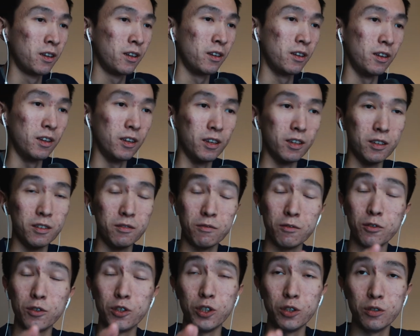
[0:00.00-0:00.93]
and
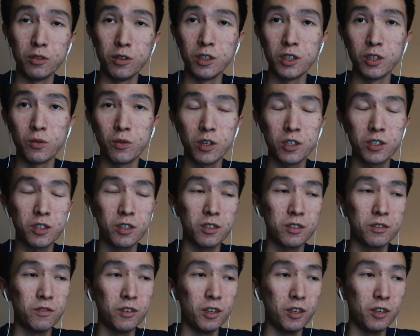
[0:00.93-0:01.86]
for choosing to watch
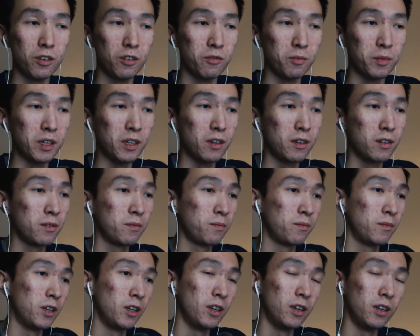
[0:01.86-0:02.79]
this video of mine.
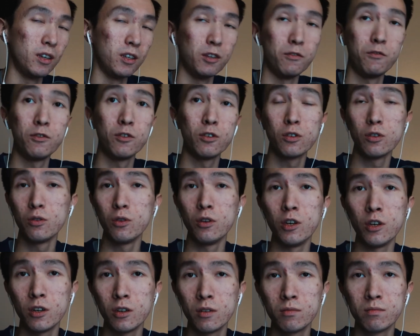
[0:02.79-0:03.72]
And if you're new
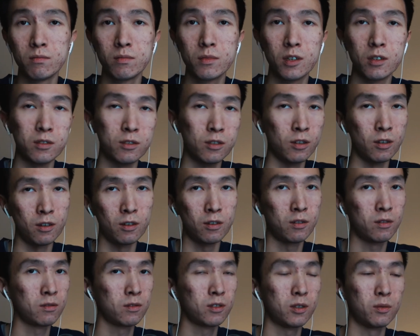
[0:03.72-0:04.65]
here,
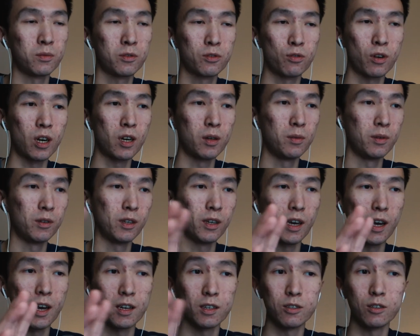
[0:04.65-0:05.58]
consider subscribing.
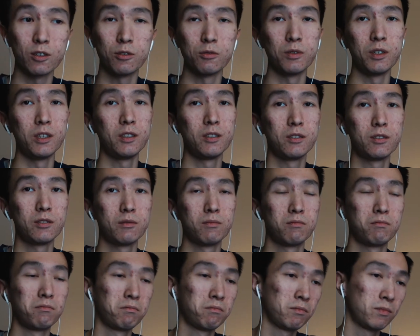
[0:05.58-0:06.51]
As always,
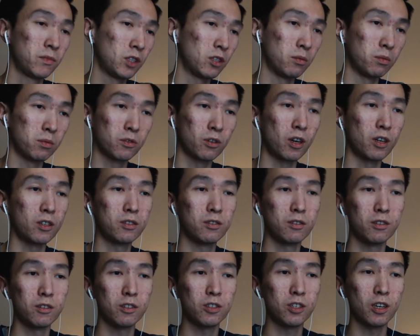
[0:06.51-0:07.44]
subscribe to
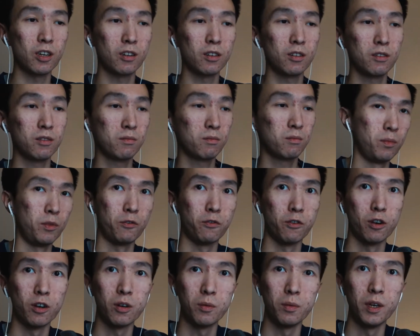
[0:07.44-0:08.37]
this channel
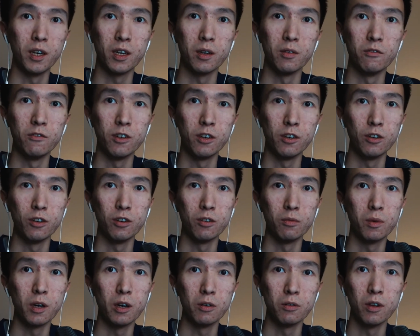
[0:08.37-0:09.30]
before I make a video
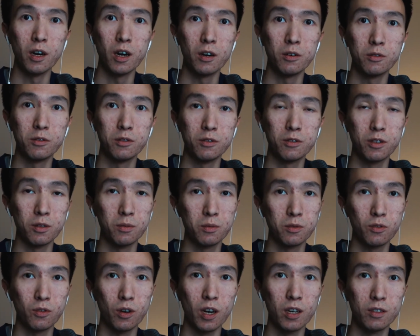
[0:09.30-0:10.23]
about how to
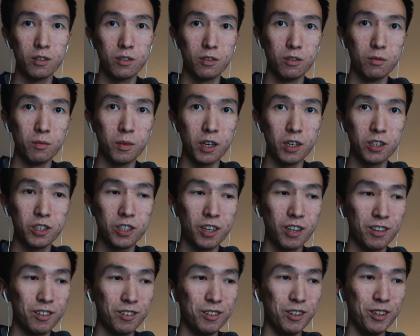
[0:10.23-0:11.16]
subscribe to my
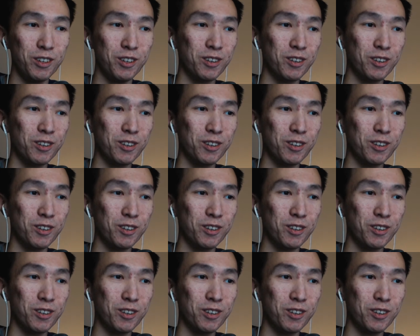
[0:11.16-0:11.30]
channel,